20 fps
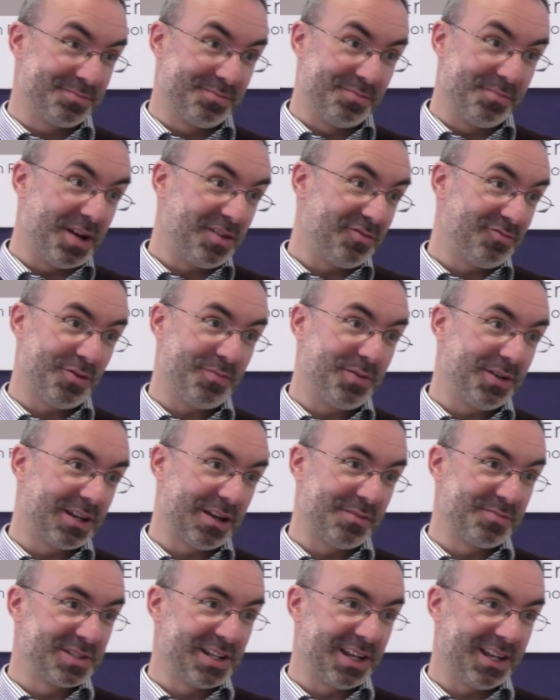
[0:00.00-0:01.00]
mantra
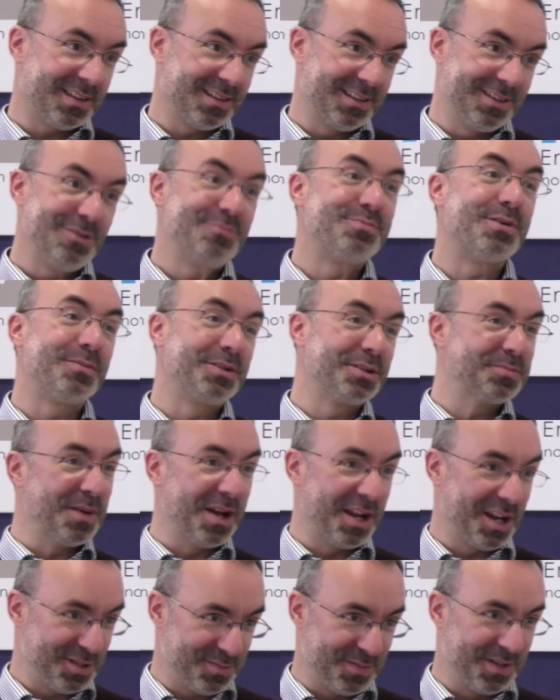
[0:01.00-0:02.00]
becomes like the new public
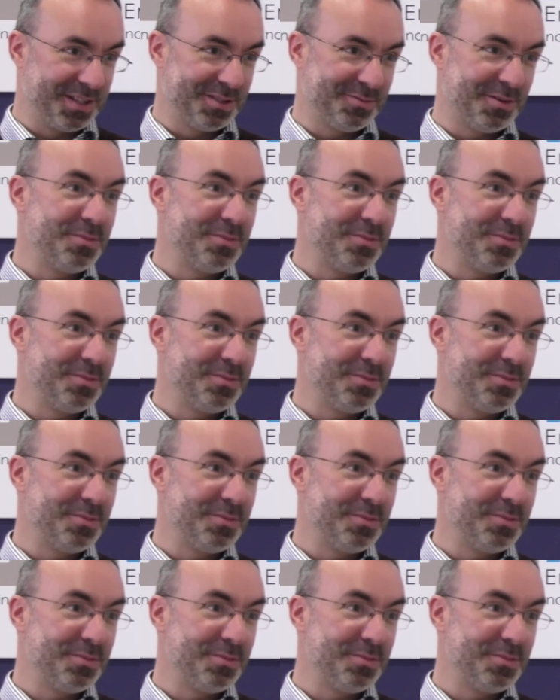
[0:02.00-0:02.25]
management,